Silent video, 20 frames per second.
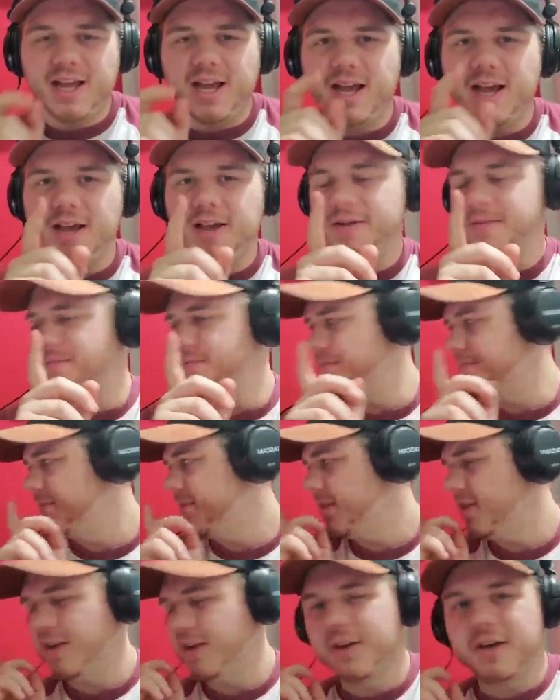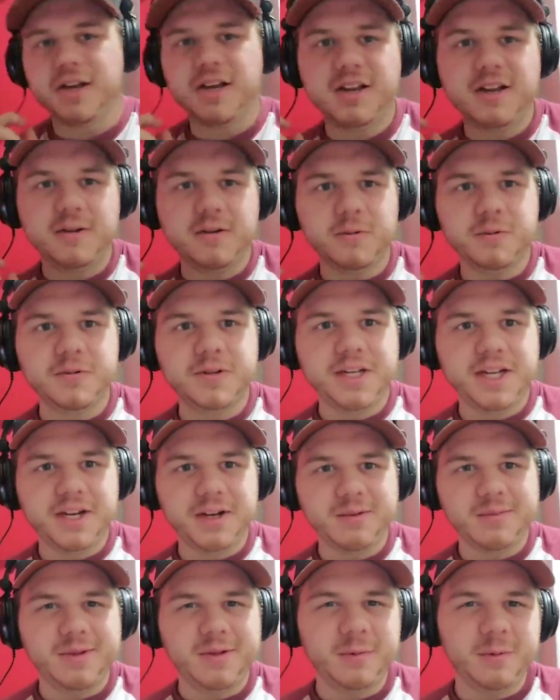Um, you're gonna
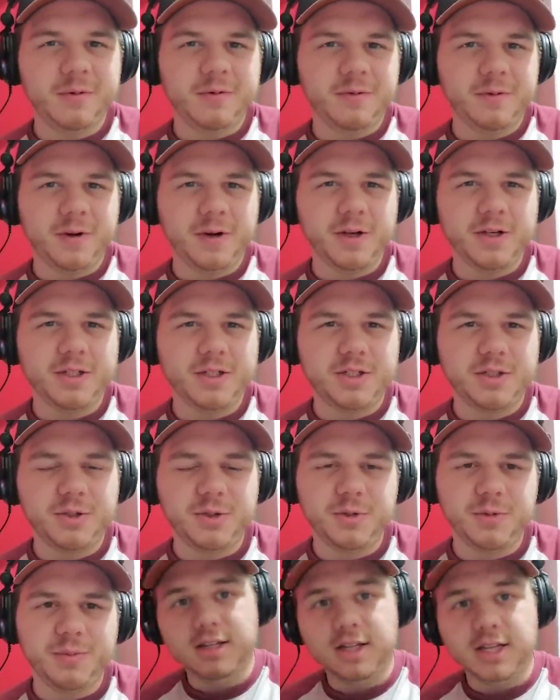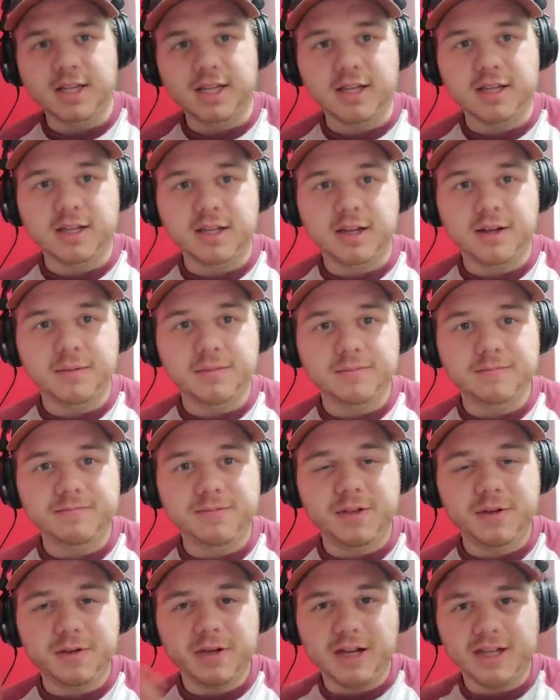hear me refer to, like, um,
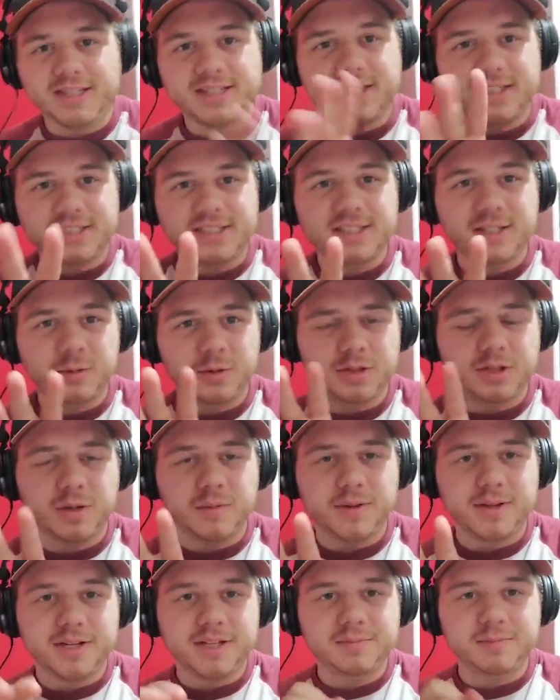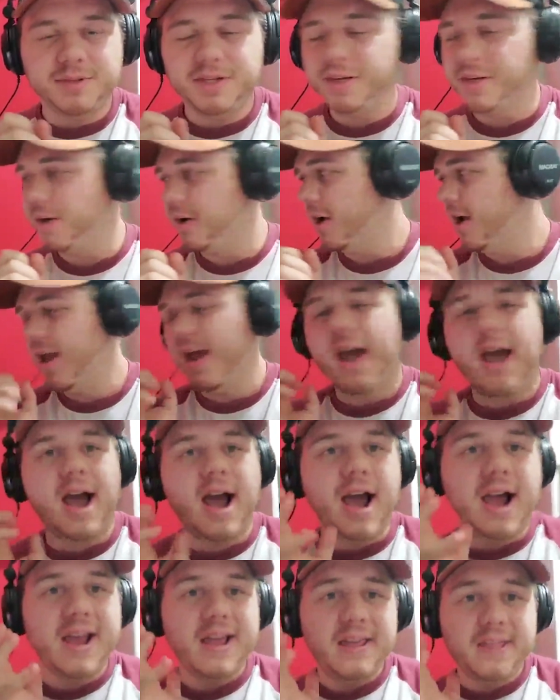you guys can see what's on my computer.
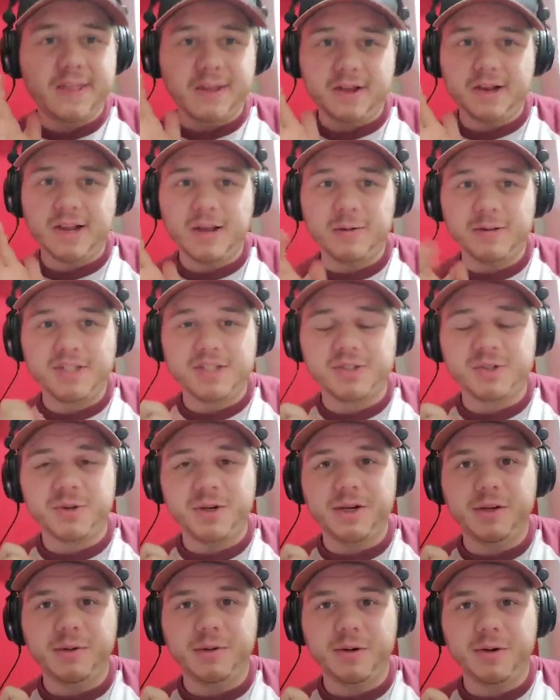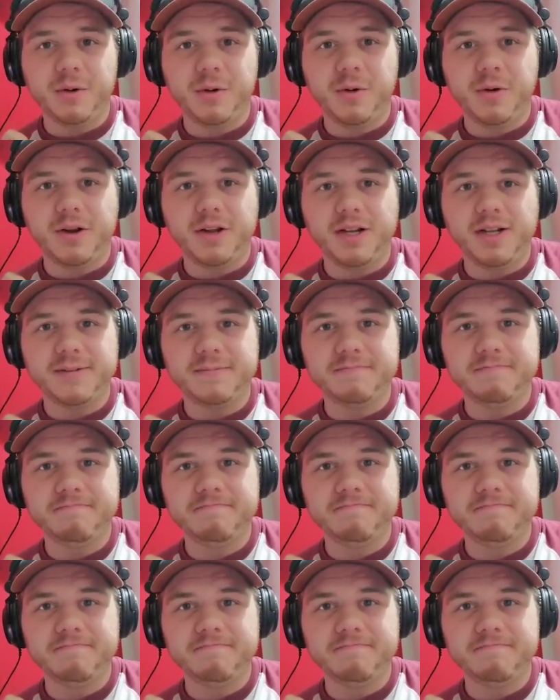I thought I was screen recording,